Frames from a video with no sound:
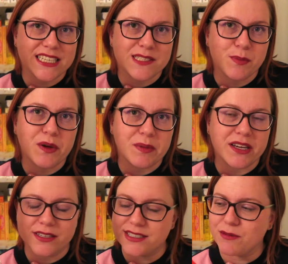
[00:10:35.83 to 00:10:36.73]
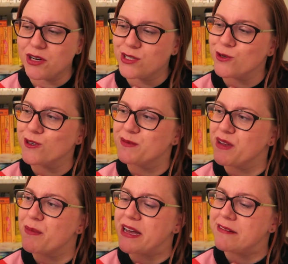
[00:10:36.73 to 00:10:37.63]
this book because they want to talk to
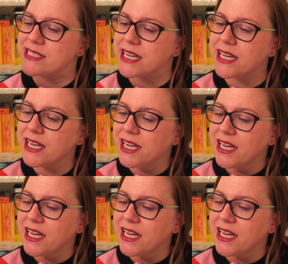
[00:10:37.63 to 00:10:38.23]
me about it.